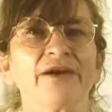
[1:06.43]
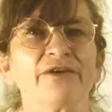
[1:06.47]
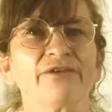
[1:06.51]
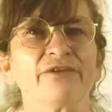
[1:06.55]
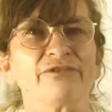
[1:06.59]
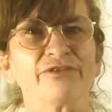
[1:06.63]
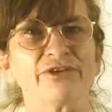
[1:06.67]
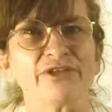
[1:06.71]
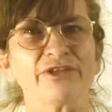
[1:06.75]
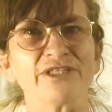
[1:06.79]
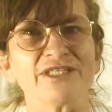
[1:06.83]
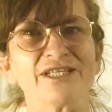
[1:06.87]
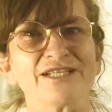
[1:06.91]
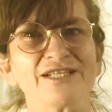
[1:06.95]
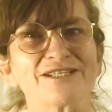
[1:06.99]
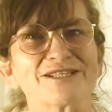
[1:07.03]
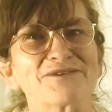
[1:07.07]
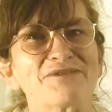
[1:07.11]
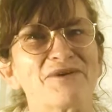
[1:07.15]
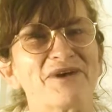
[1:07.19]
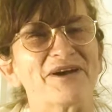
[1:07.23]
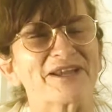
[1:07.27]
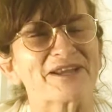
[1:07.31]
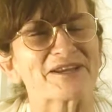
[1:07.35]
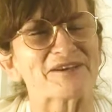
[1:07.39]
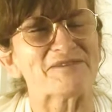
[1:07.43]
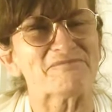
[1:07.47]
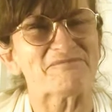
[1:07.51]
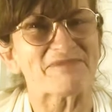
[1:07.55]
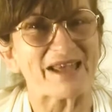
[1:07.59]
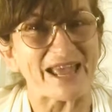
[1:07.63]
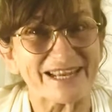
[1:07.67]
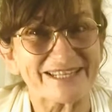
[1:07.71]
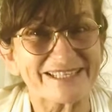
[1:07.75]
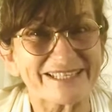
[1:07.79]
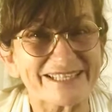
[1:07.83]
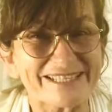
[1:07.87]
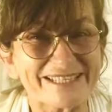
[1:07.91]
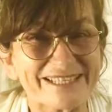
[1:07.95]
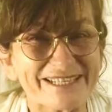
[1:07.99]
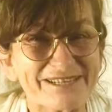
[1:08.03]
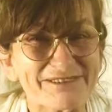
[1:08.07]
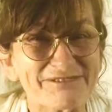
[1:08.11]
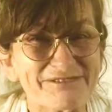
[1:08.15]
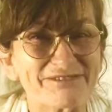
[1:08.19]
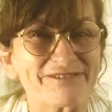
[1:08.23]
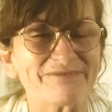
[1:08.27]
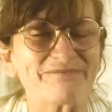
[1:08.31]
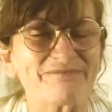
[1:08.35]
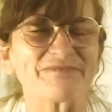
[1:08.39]
Funding's quite
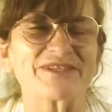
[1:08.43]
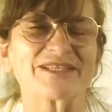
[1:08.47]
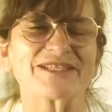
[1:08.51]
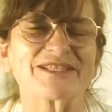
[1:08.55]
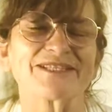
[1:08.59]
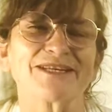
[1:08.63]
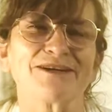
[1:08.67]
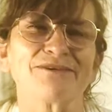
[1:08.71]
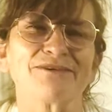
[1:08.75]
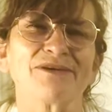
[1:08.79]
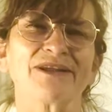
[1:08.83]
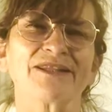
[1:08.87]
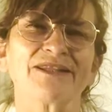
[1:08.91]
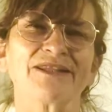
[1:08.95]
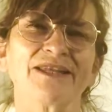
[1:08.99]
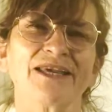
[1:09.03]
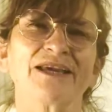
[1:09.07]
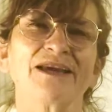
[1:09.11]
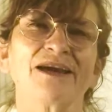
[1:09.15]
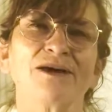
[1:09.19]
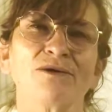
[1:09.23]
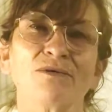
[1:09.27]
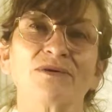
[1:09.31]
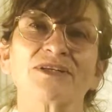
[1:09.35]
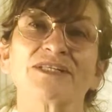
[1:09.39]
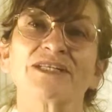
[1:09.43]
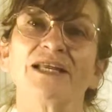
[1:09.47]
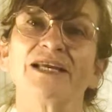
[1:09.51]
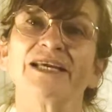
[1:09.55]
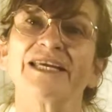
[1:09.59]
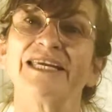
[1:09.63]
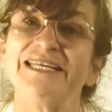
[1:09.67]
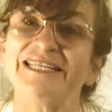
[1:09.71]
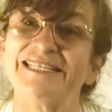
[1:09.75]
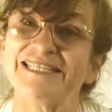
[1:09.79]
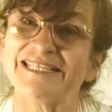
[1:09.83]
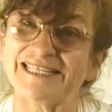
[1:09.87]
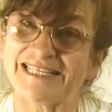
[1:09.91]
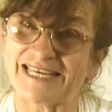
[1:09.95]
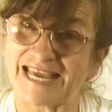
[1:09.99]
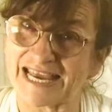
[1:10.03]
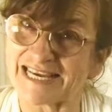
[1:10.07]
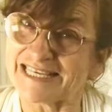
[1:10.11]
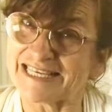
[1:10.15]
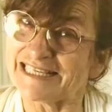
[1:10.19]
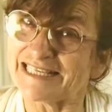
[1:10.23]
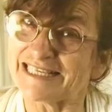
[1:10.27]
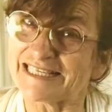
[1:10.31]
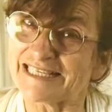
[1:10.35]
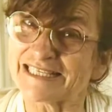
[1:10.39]
competitive, so I think I was lucky to
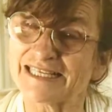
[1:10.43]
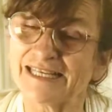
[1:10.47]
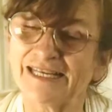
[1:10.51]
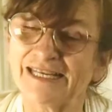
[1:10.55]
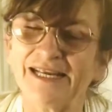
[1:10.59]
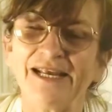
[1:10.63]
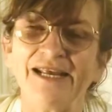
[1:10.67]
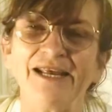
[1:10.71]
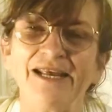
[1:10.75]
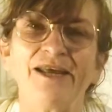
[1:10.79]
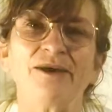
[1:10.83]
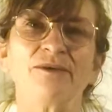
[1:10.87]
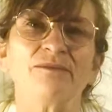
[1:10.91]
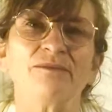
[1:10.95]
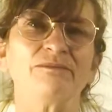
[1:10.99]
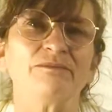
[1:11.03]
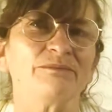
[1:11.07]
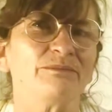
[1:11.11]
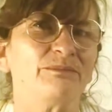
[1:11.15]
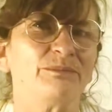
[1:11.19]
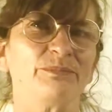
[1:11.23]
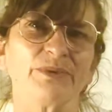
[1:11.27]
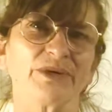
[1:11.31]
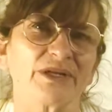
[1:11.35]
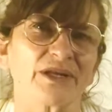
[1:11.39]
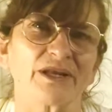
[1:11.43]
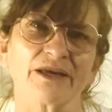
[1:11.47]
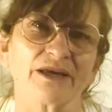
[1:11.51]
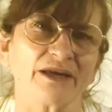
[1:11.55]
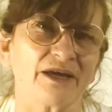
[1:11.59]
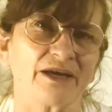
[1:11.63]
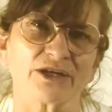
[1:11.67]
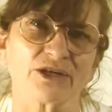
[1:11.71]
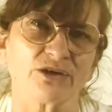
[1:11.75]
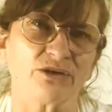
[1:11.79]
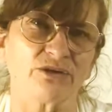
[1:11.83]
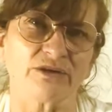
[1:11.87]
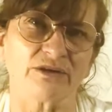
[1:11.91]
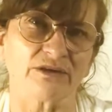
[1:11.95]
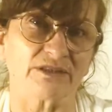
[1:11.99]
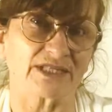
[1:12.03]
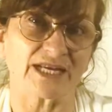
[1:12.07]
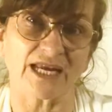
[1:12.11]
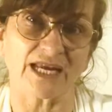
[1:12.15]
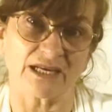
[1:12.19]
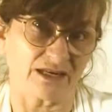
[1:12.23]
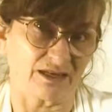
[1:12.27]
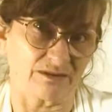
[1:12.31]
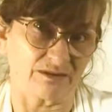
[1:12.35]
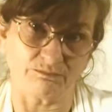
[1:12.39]
get it, but I couldn't,
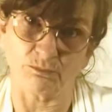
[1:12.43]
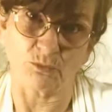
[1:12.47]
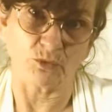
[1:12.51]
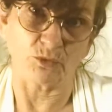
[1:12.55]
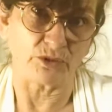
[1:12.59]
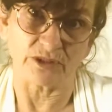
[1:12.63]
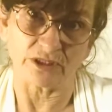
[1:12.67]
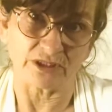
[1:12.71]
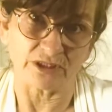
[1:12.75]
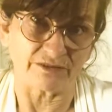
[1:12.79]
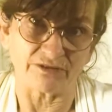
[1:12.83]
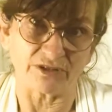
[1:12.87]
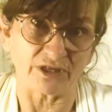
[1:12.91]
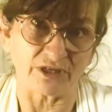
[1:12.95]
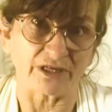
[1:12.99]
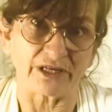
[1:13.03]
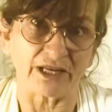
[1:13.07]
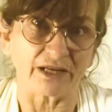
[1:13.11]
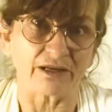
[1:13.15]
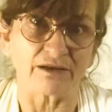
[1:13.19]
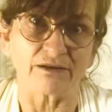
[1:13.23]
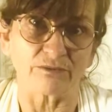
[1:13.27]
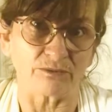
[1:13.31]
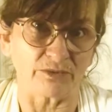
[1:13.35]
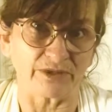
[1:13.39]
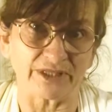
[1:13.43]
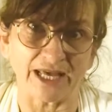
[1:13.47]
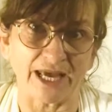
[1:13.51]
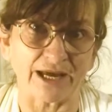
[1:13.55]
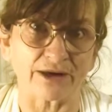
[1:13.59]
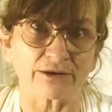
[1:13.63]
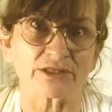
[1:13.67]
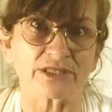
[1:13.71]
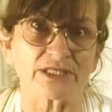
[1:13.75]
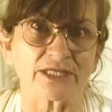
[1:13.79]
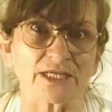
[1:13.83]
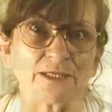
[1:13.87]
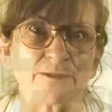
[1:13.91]
and I wouldn't have done it without